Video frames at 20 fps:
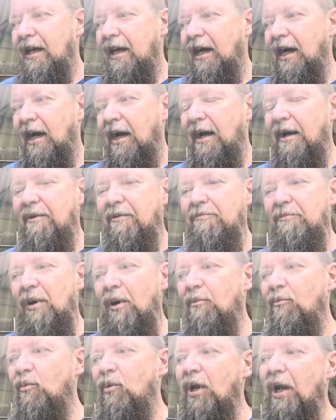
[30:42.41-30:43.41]

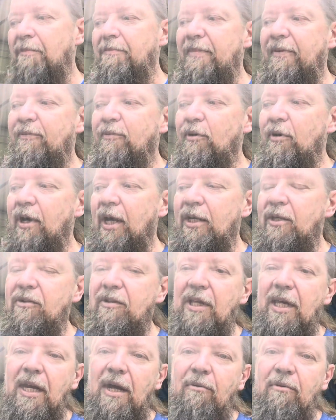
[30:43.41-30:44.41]
But before I do
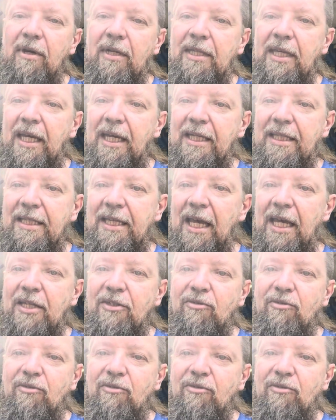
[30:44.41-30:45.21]
that, I want to take a test